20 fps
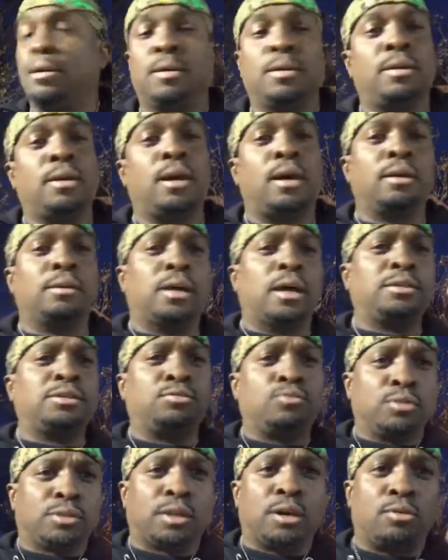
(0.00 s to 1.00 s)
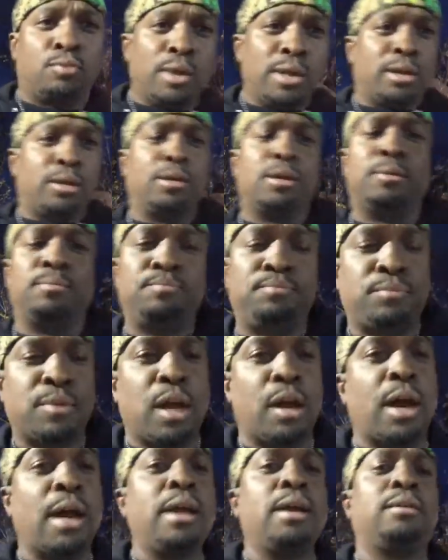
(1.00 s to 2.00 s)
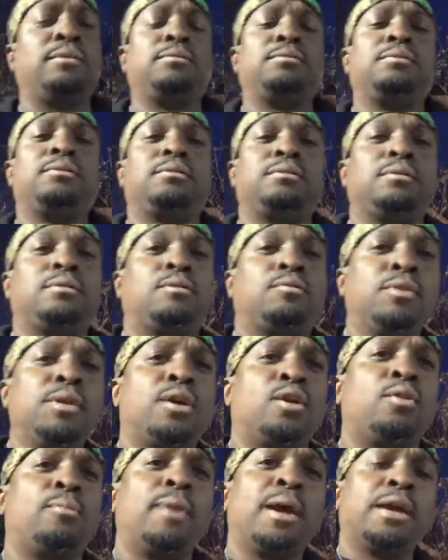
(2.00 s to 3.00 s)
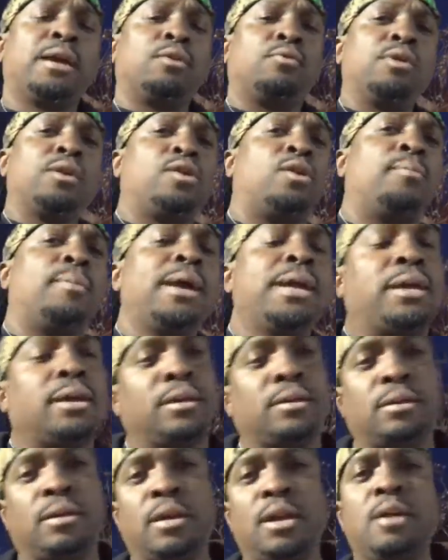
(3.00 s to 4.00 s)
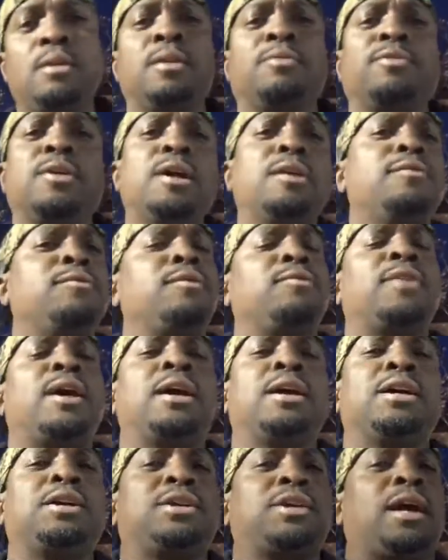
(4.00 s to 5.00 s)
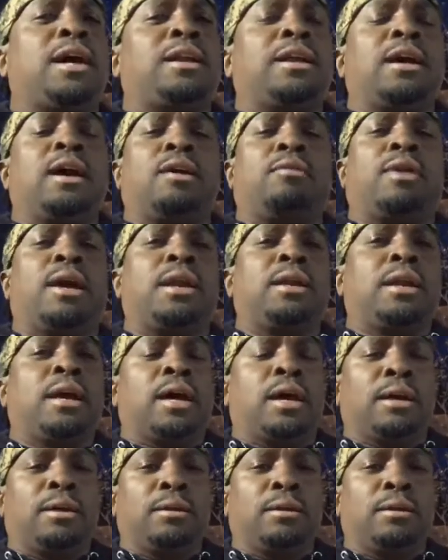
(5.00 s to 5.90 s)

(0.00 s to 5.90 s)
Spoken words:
I just want y'all to wake up. All right? We're going to make it. We're going to make it. Even if I get shot down right now,